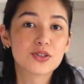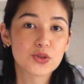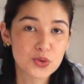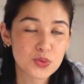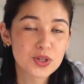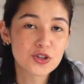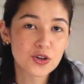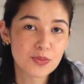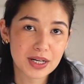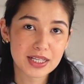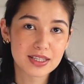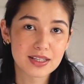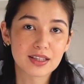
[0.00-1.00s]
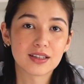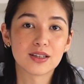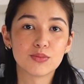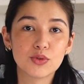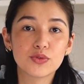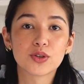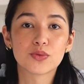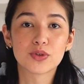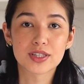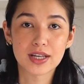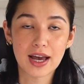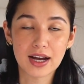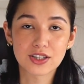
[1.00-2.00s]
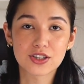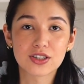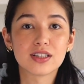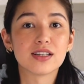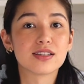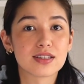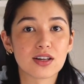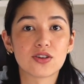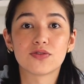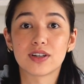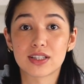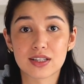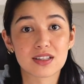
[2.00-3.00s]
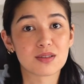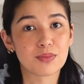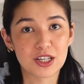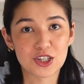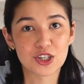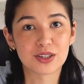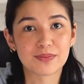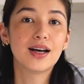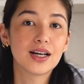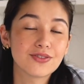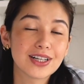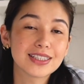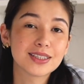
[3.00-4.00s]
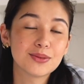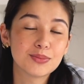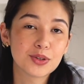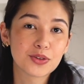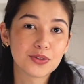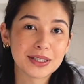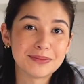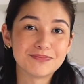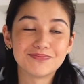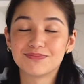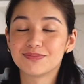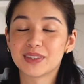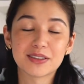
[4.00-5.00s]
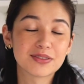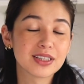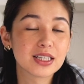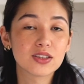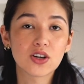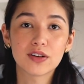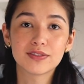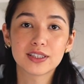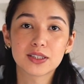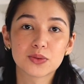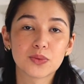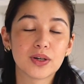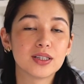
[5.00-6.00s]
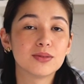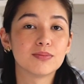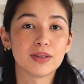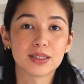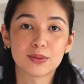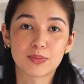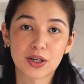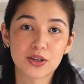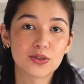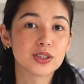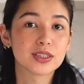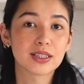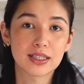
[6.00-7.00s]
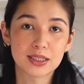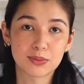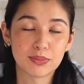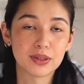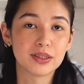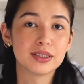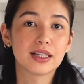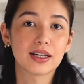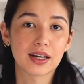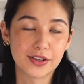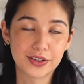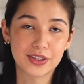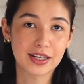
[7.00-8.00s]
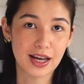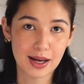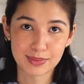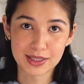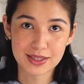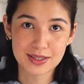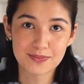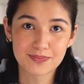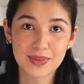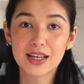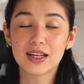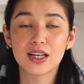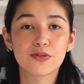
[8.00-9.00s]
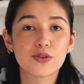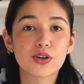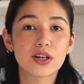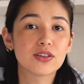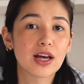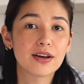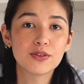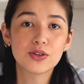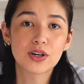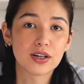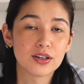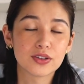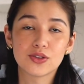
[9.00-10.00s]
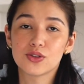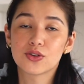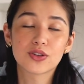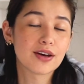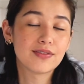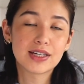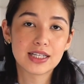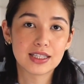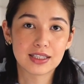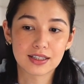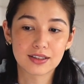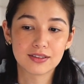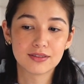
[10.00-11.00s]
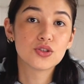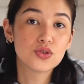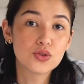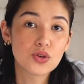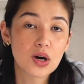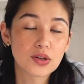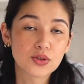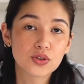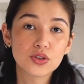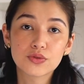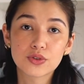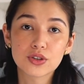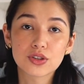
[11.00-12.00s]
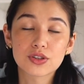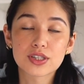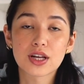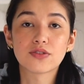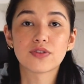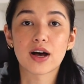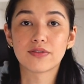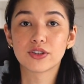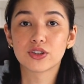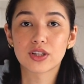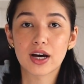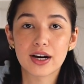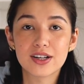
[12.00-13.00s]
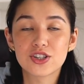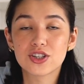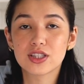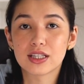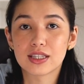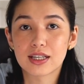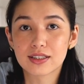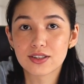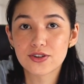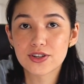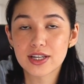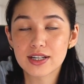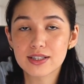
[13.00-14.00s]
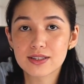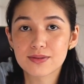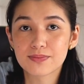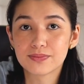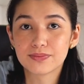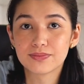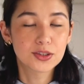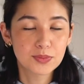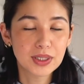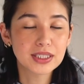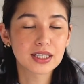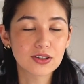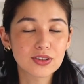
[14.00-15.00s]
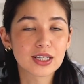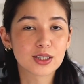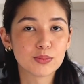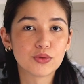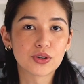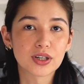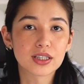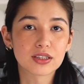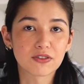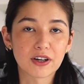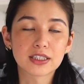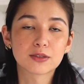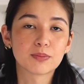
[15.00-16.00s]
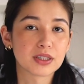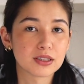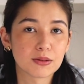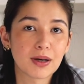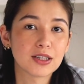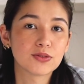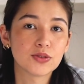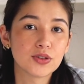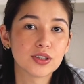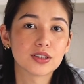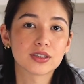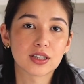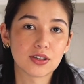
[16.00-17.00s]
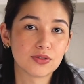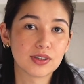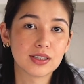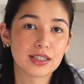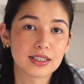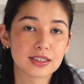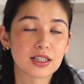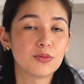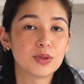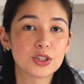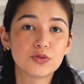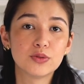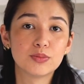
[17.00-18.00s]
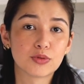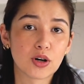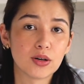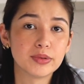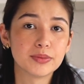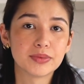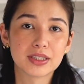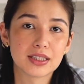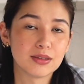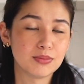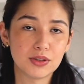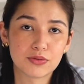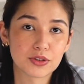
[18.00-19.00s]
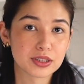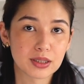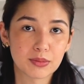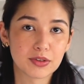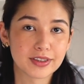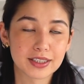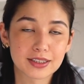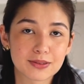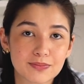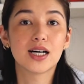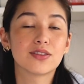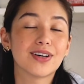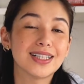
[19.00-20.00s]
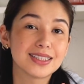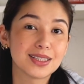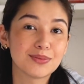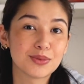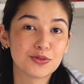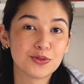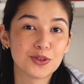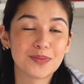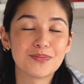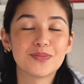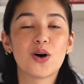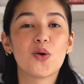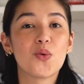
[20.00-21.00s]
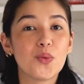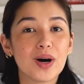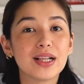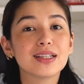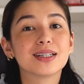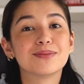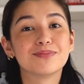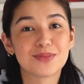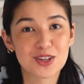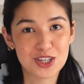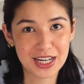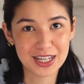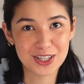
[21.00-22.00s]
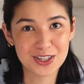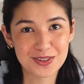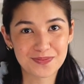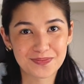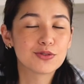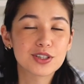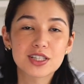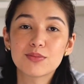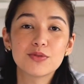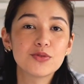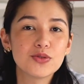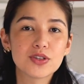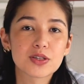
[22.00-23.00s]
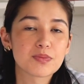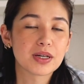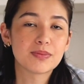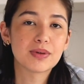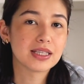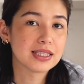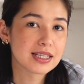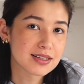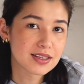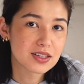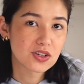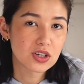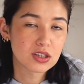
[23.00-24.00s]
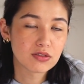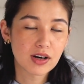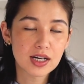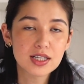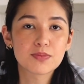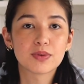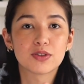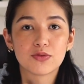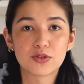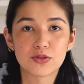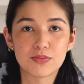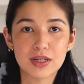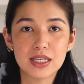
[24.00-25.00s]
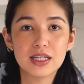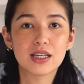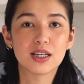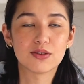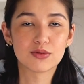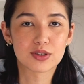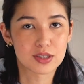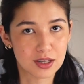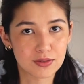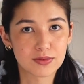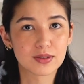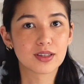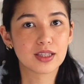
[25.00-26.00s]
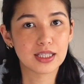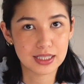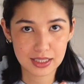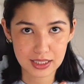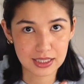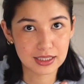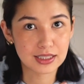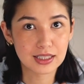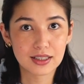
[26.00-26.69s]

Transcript: So switch your mindset and move towards action instead of anticipation. Advice number three Definitely an obvious one, but prioritize building healthy habits. If you don't have your health, you don't have anything. Do you know how to cook for yourself, have a good hygiene, and exercise? This might sound like a boring advice, but in the past few years, I realized how much of a problem it can be for some of us. Advice number four welcome change. For some of you, this might be unnecessary advice, but for me, it was definitely needed.